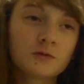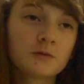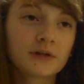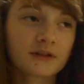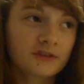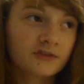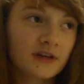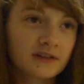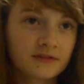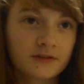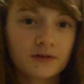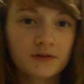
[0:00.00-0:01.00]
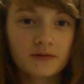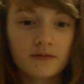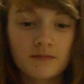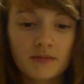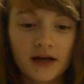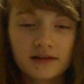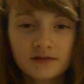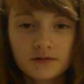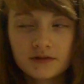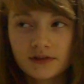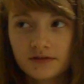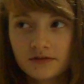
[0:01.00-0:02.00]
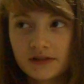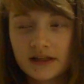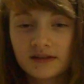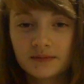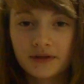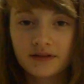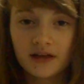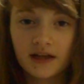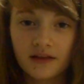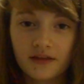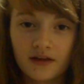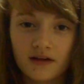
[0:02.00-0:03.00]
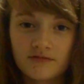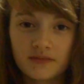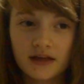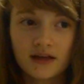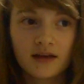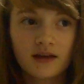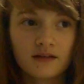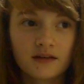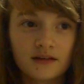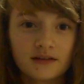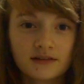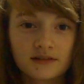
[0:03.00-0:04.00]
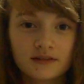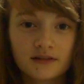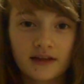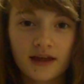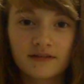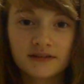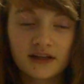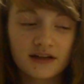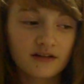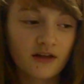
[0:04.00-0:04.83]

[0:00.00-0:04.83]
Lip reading: Is schoolwork stressful? My school doesn't really expect anything of me because,